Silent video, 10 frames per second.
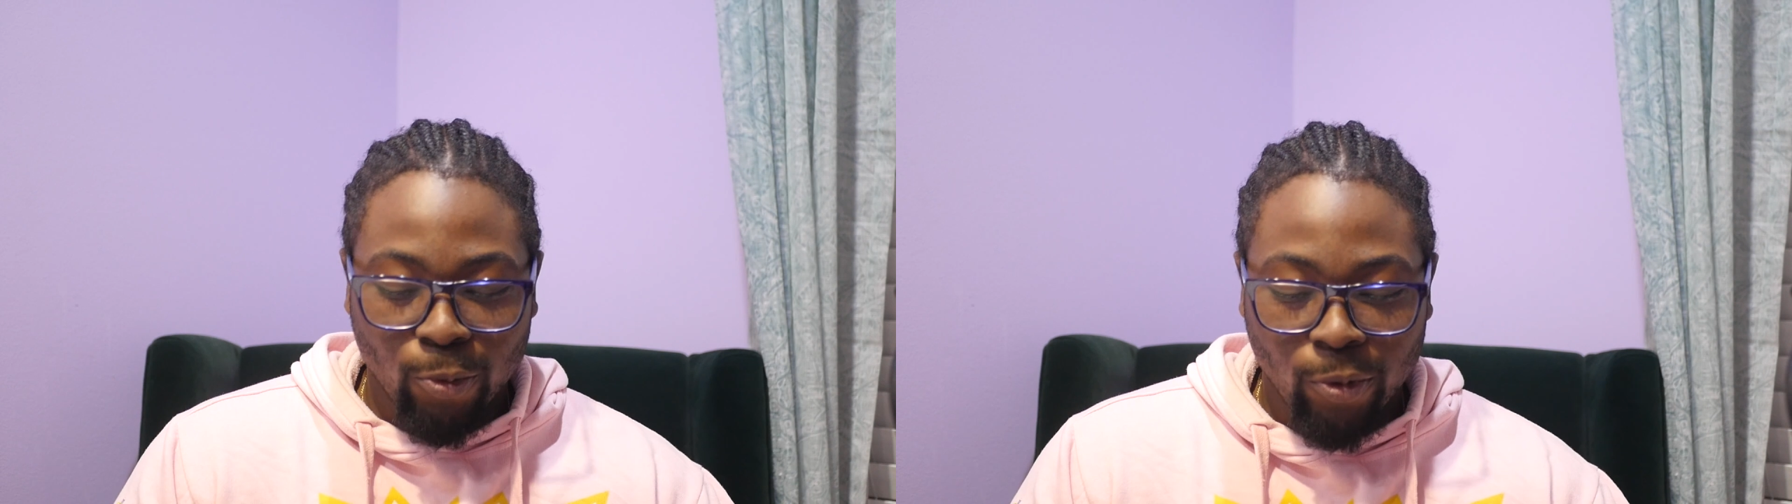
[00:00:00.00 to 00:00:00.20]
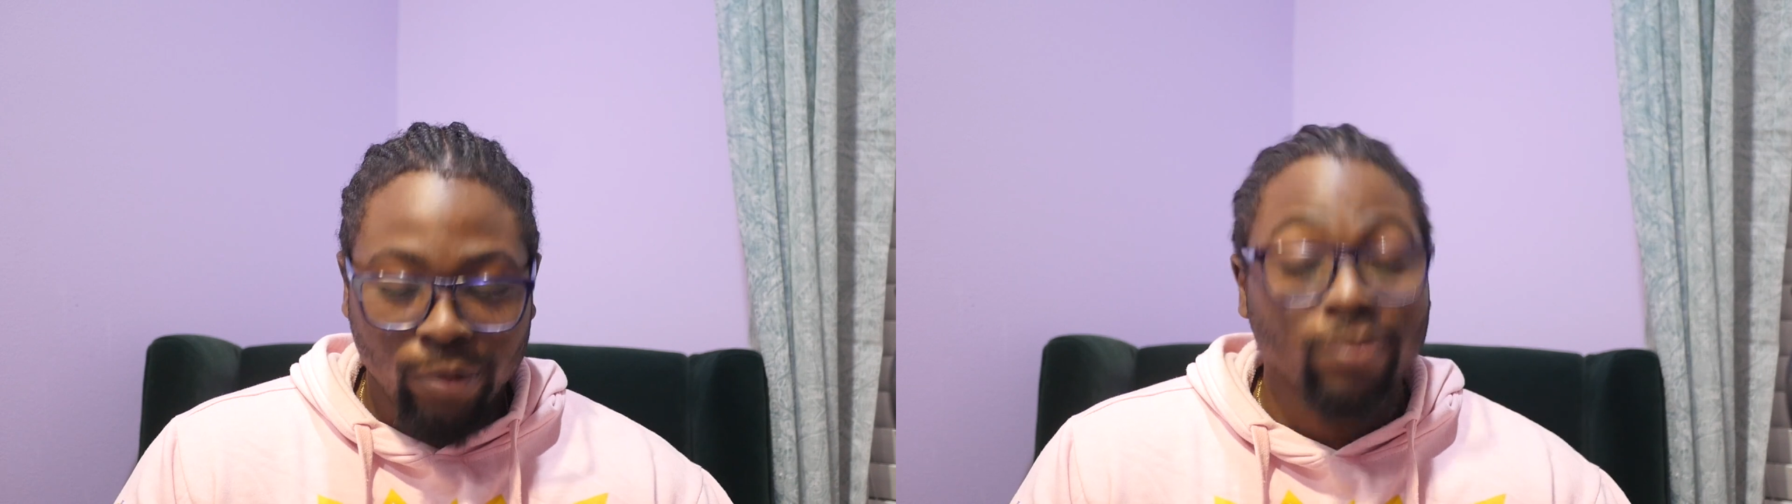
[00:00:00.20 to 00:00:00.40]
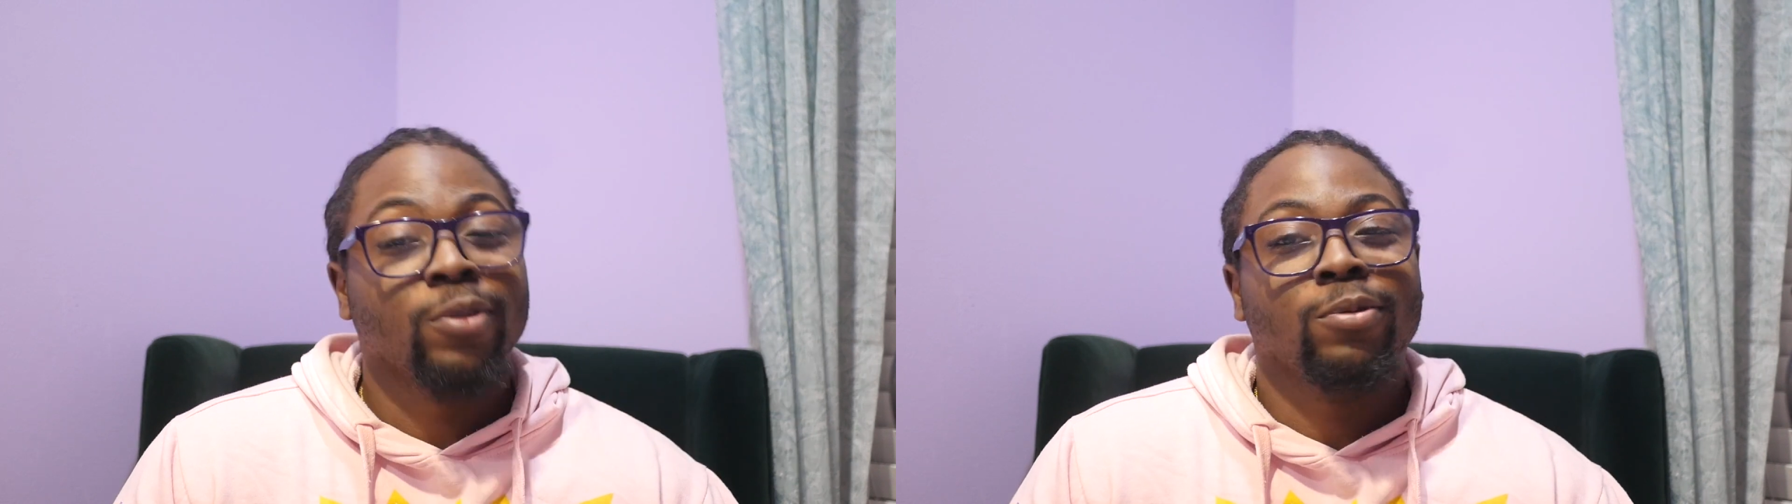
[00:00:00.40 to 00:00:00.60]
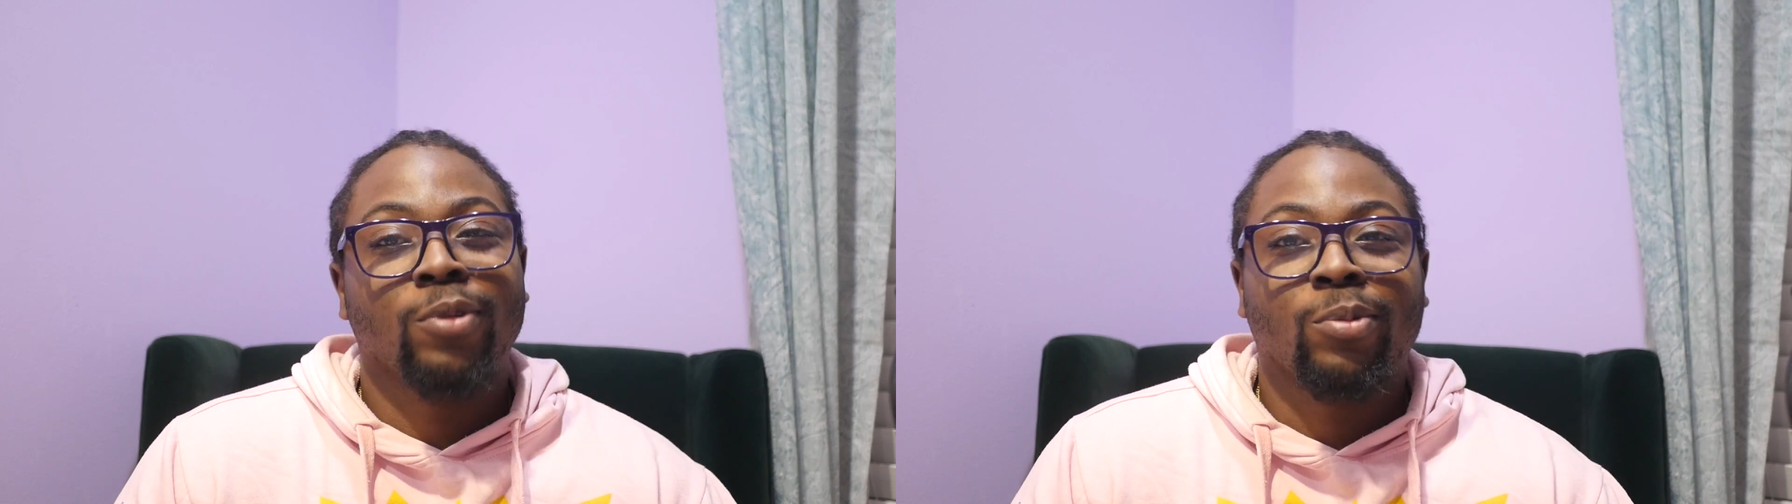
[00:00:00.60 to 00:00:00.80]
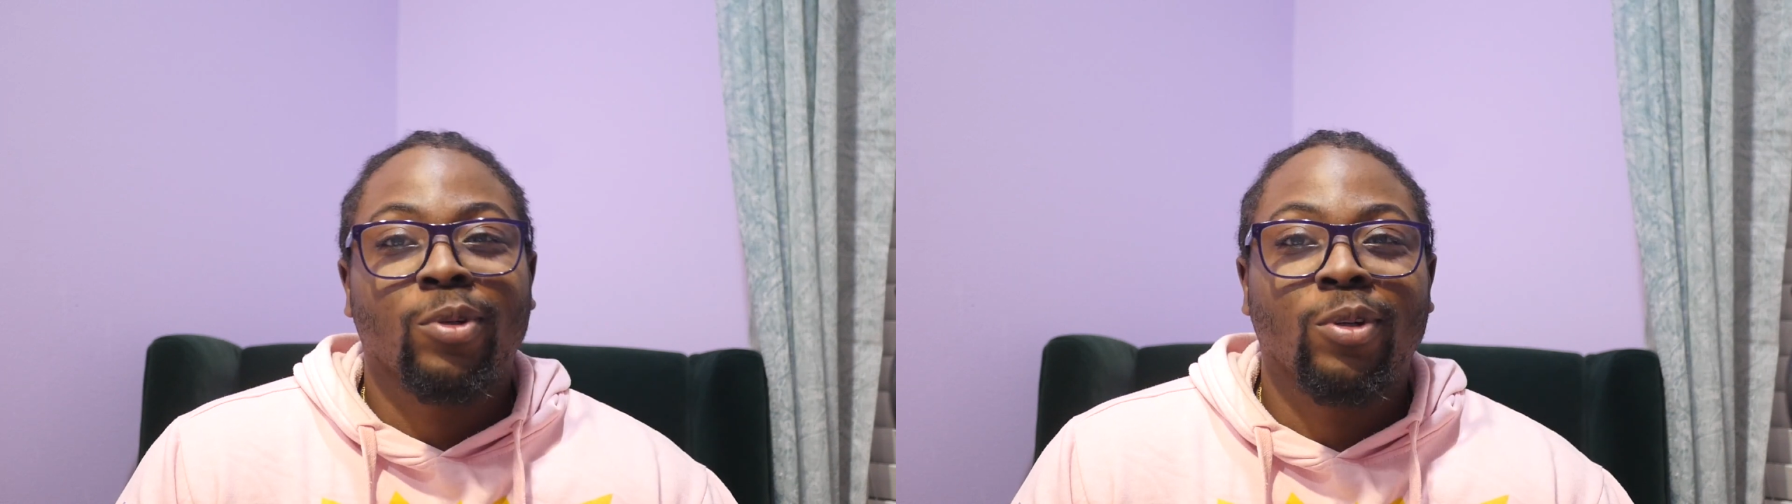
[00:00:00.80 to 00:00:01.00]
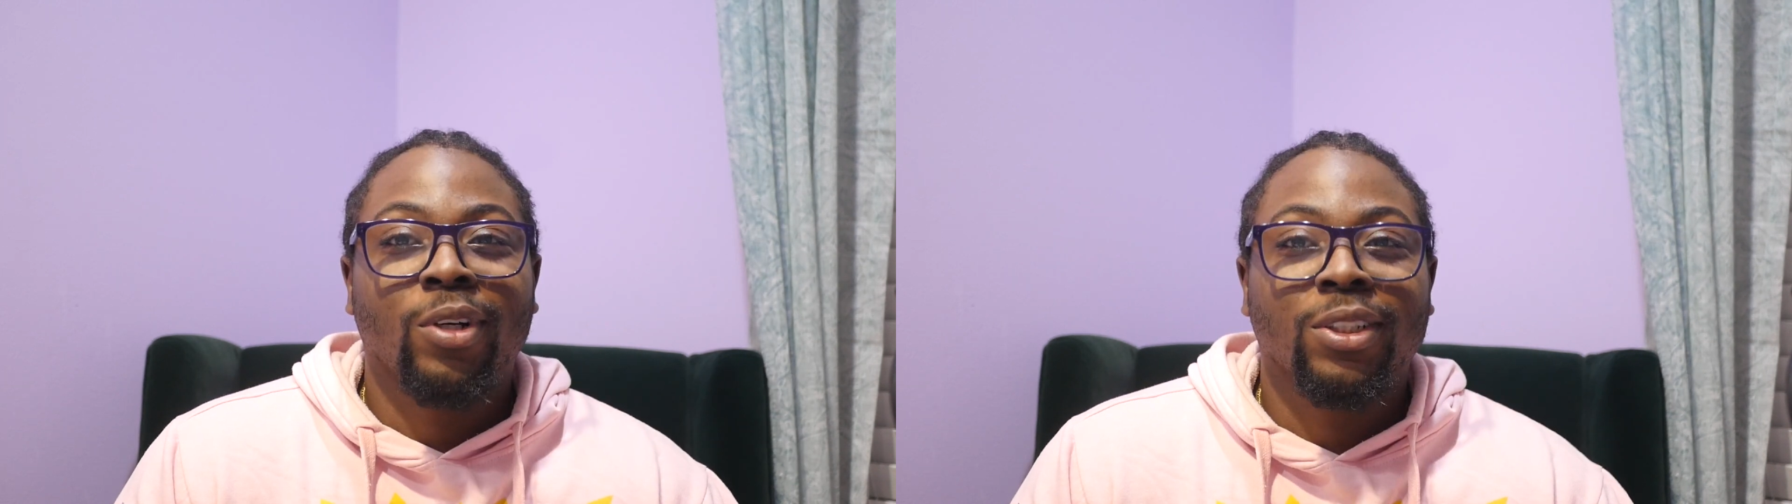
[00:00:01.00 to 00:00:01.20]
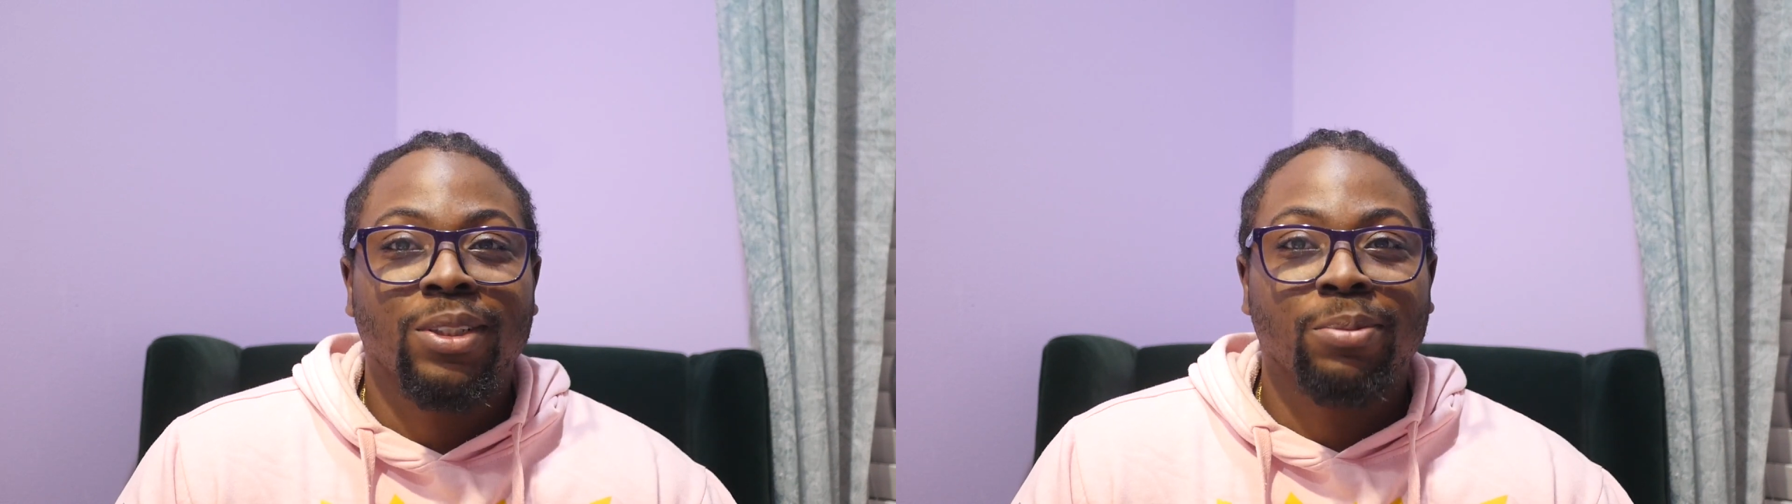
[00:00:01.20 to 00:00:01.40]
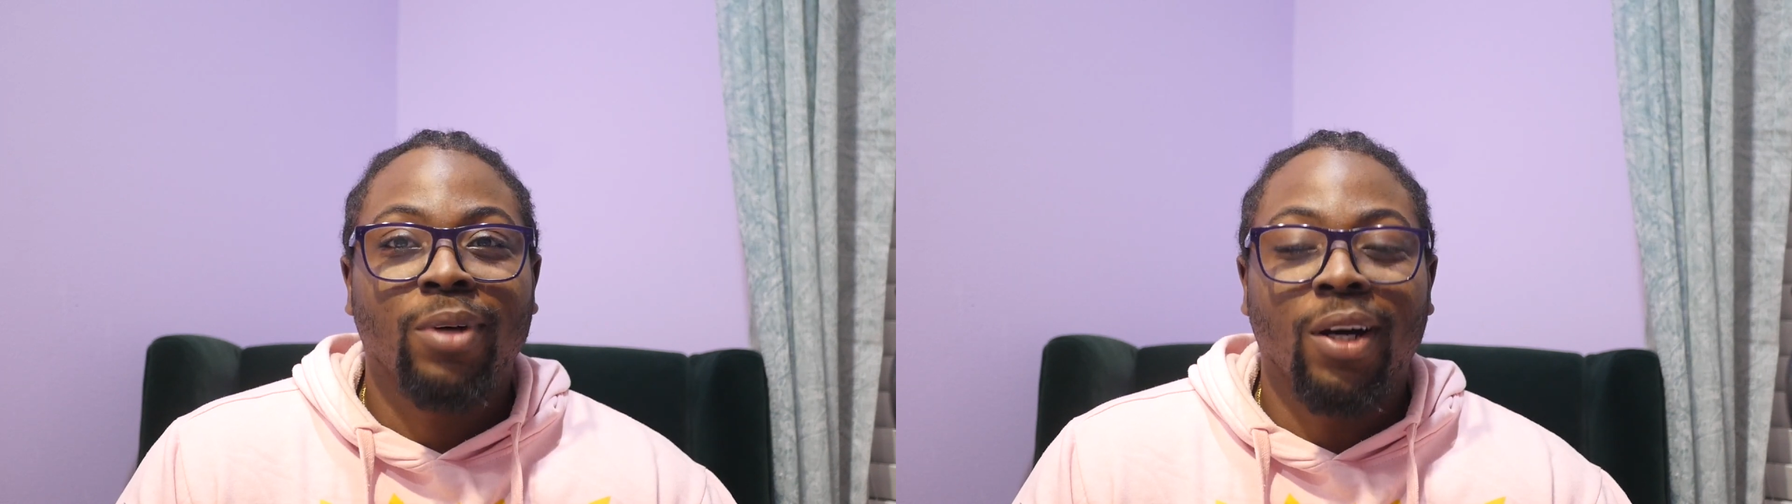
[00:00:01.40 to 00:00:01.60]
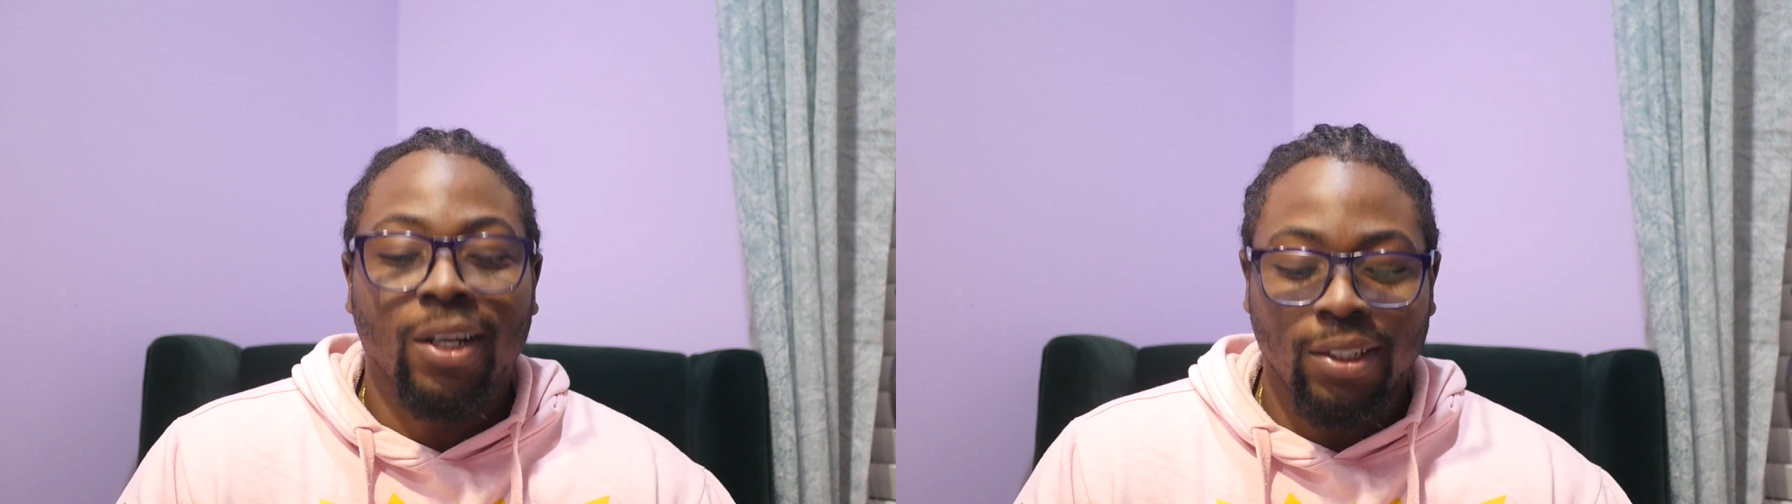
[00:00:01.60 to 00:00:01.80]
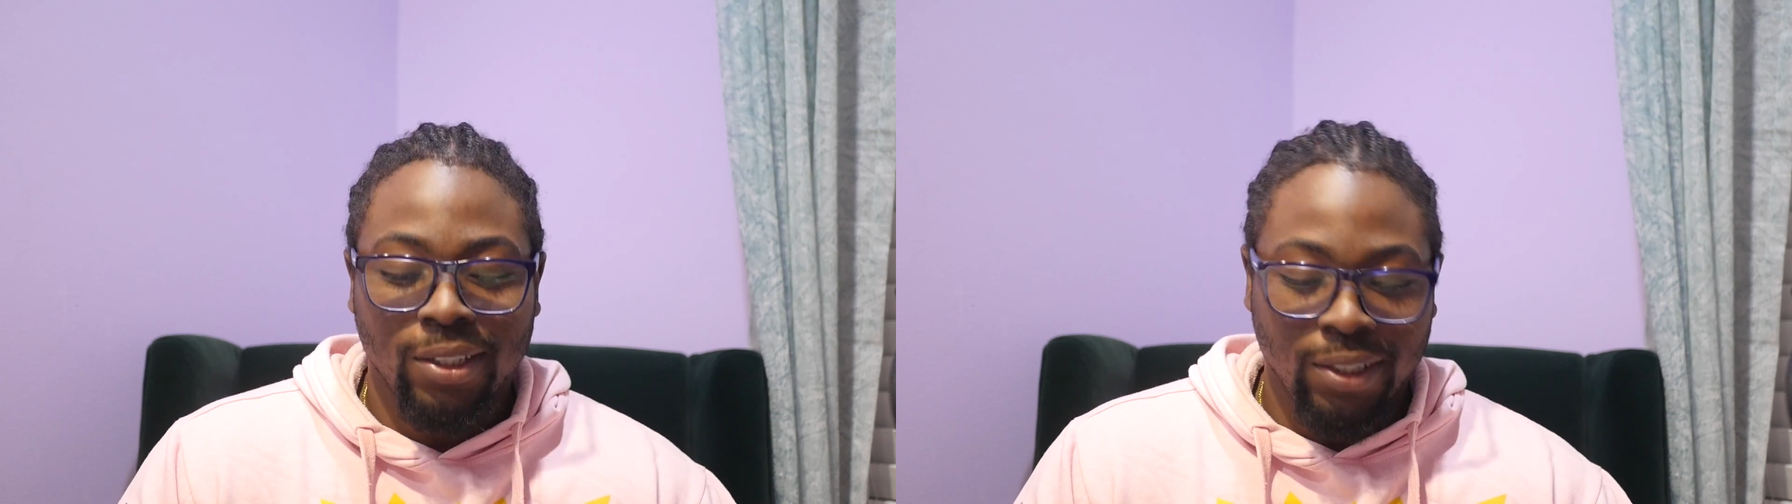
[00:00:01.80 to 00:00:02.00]
reefer from across the
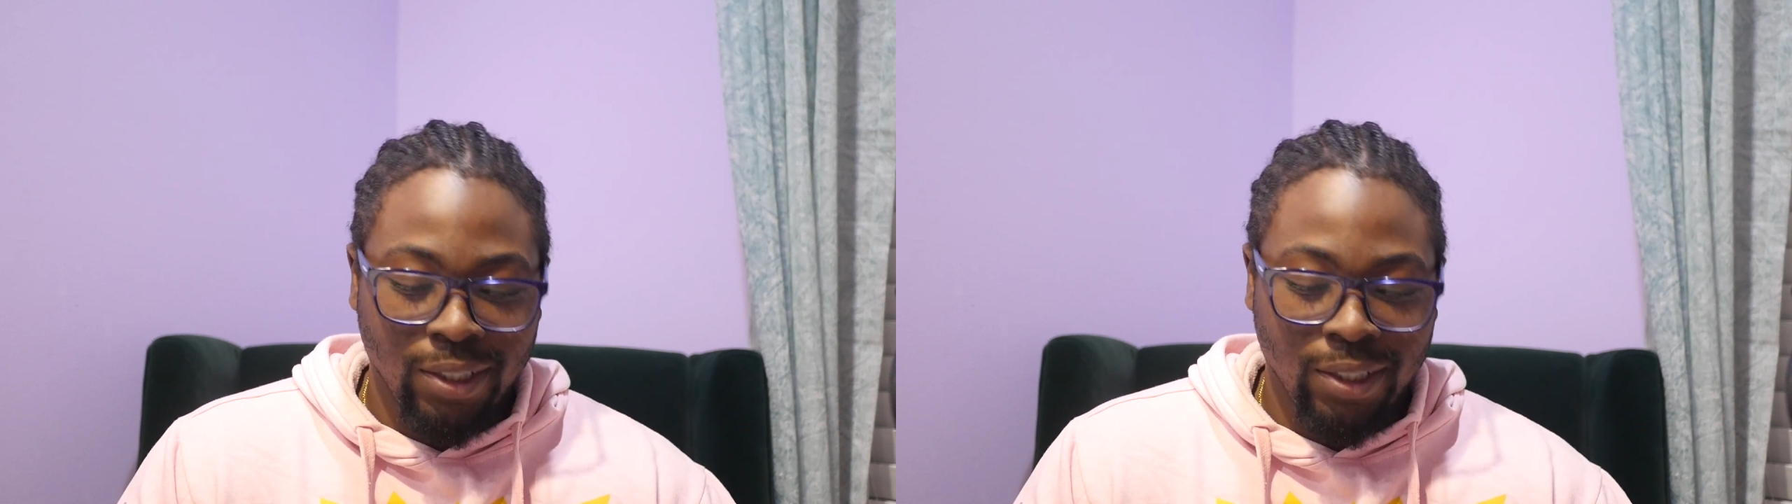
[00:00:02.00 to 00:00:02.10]
pond.